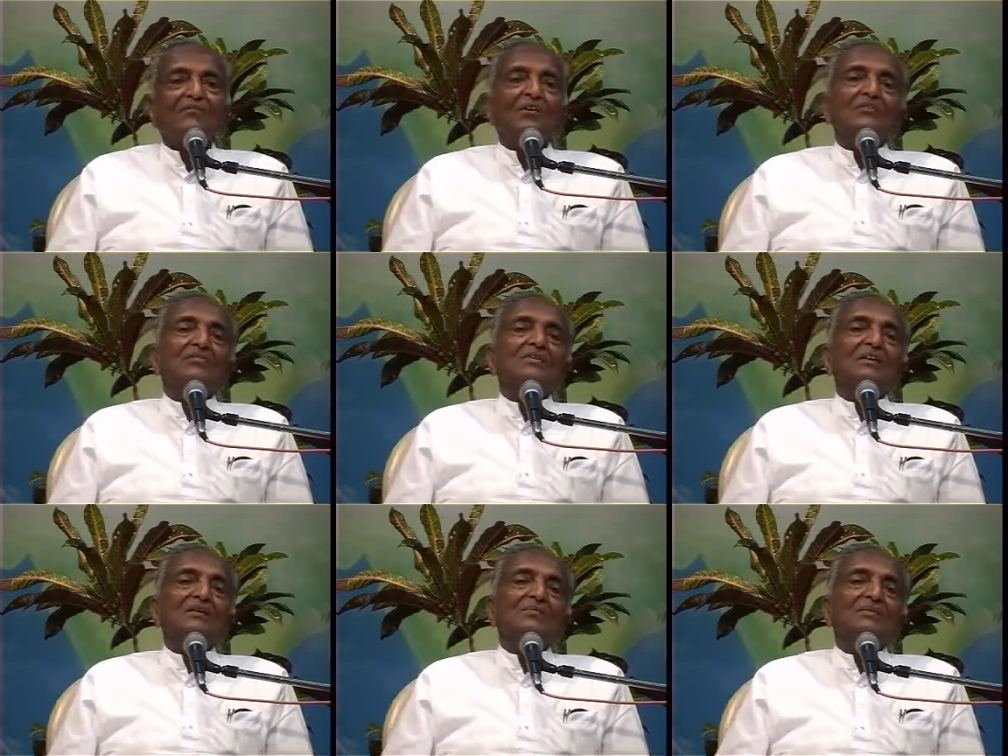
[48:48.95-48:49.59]

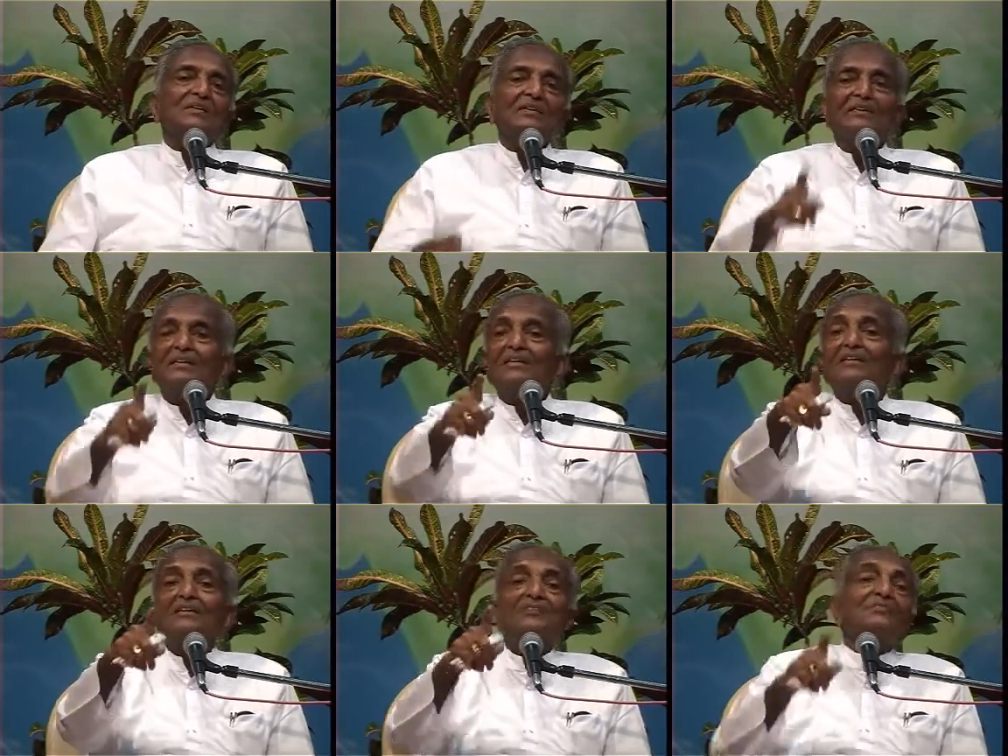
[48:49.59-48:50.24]
what will happen? In
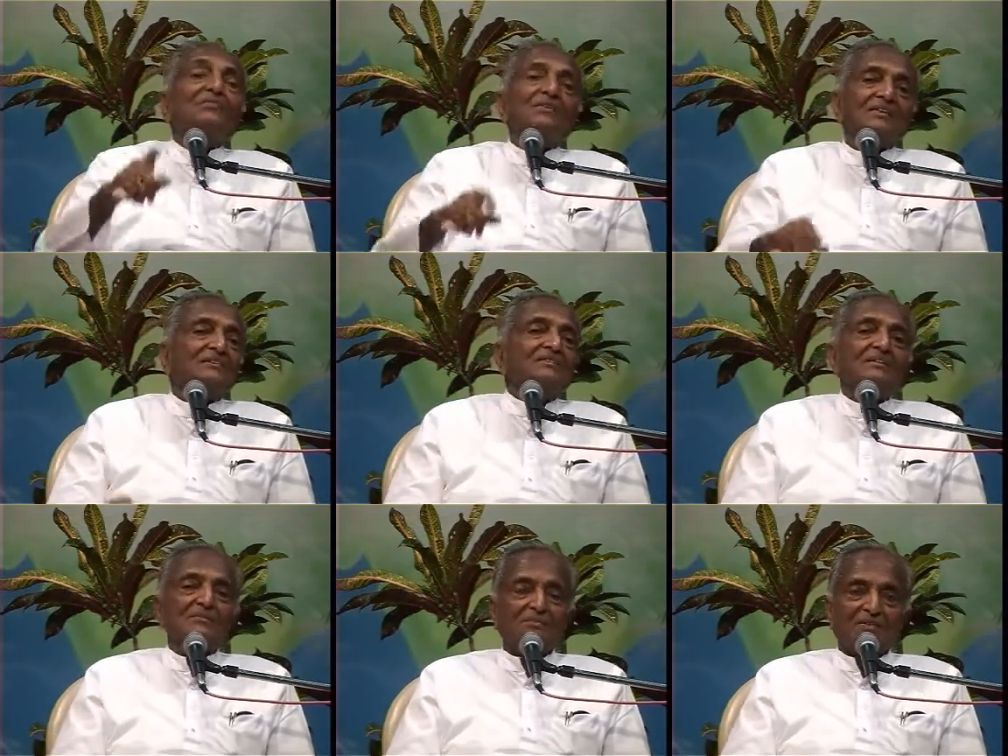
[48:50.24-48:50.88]
England, for
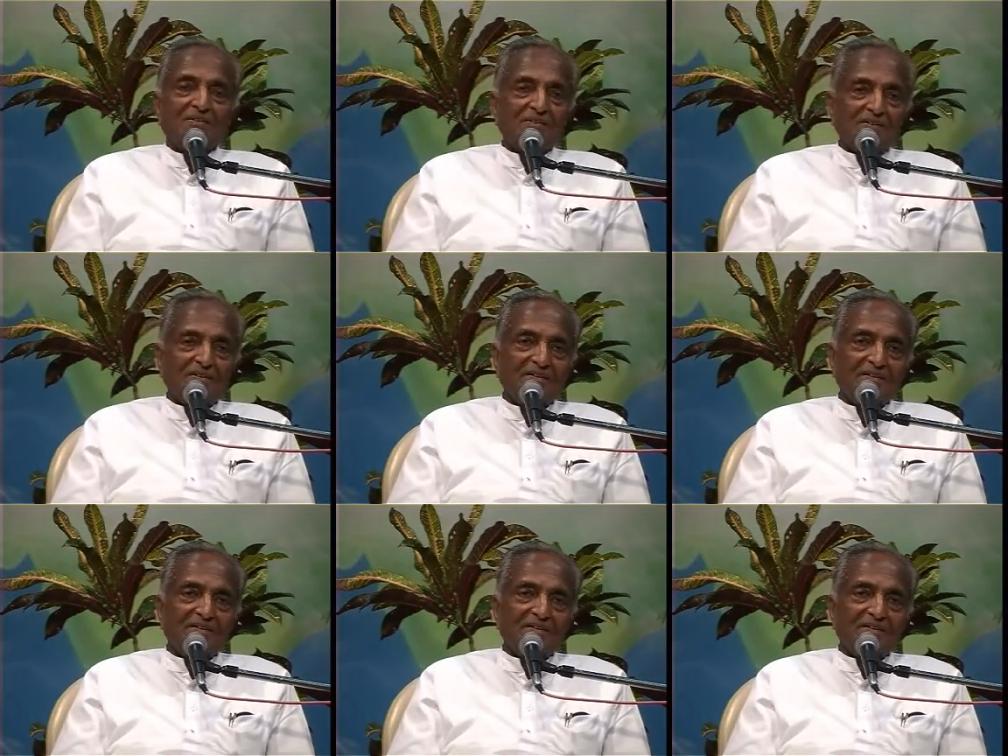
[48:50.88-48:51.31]
example,